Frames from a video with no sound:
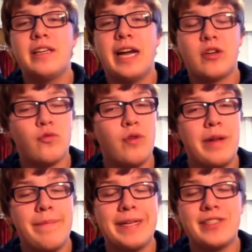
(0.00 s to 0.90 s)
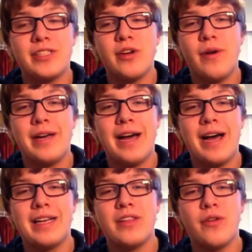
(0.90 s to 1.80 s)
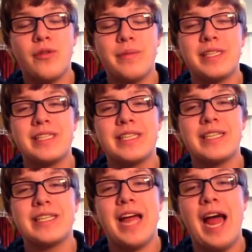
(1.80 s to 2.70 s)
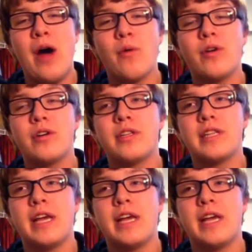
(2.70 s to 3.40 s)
Got great pitching going on. Though they're missing Howard,